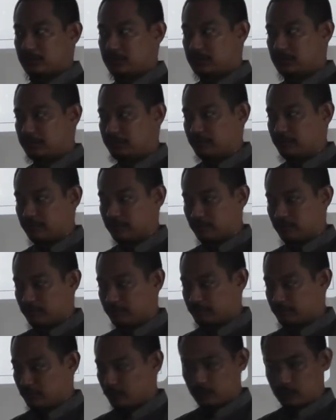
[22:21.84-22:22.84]
different
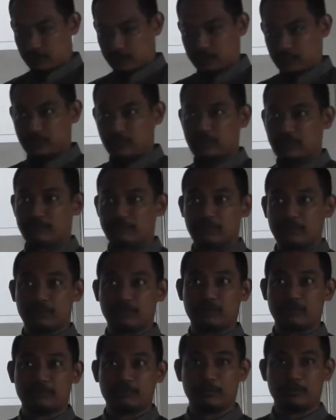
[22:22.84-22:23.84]
of conclusion or different
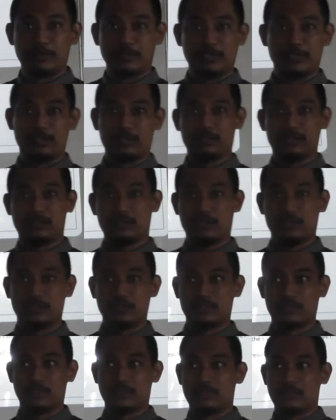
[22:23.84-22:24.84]
of opinion,
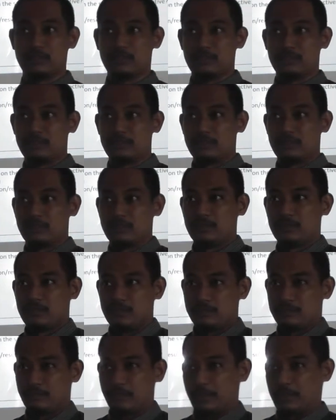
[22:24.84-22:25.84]
etc.
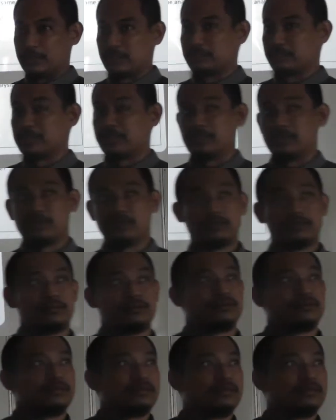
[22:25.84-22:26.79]
For example,